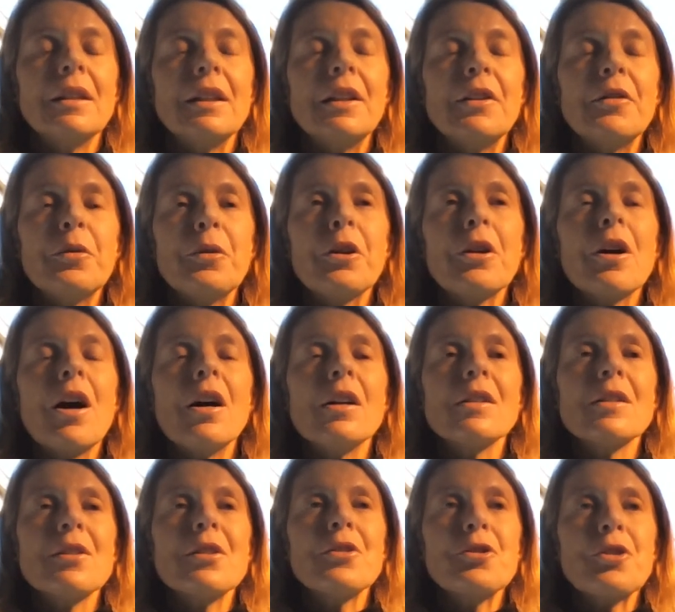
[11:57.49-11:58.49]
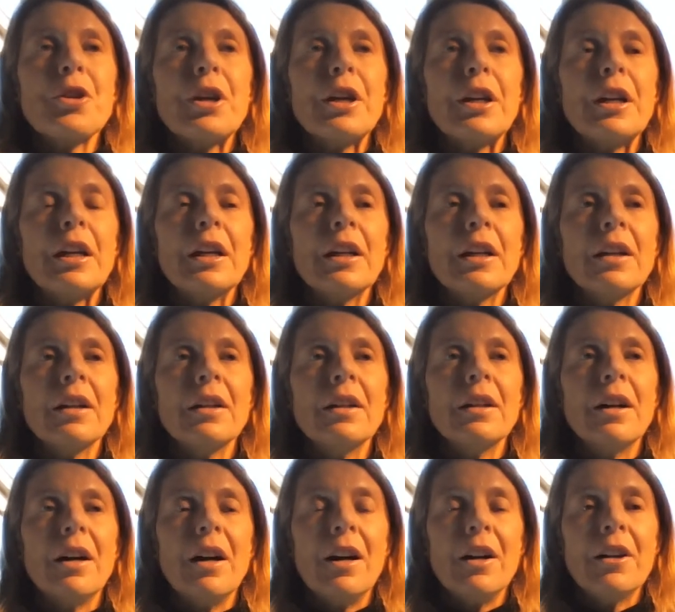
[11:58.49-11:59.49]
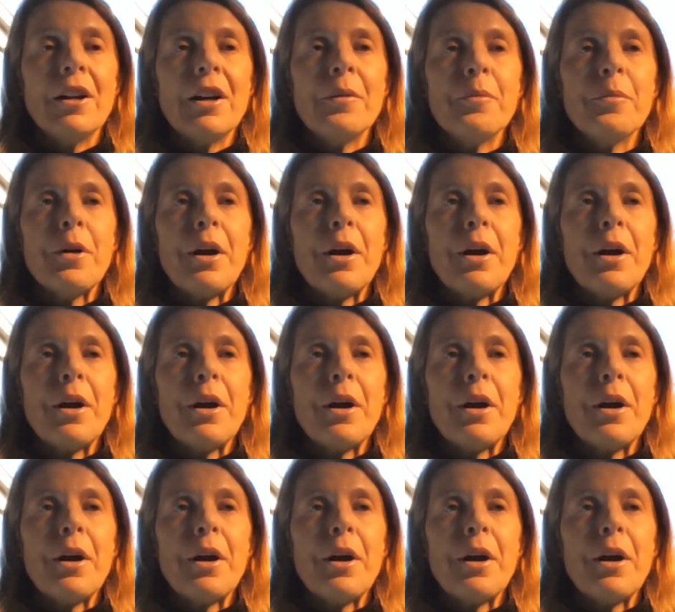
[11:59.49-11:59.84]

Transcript: if we're concentrating on our